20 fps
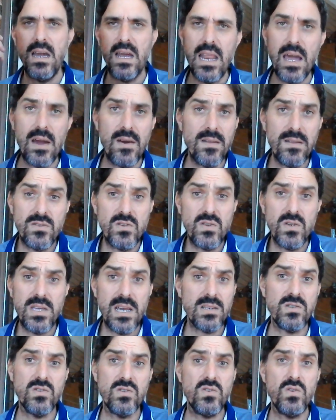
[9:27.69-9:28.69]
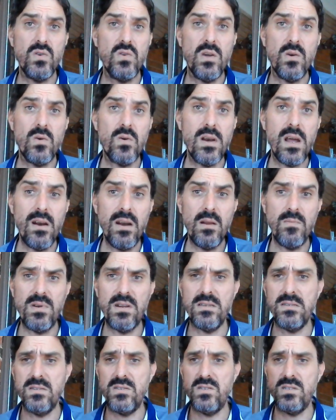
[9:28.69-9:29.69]
Now, in 2002, there were no
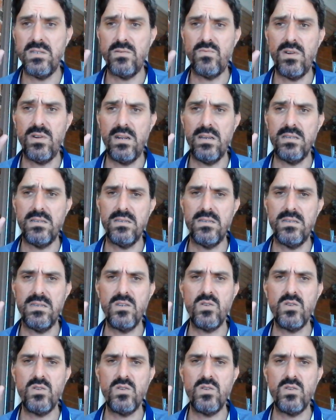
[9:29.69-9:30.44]
limited edition releases.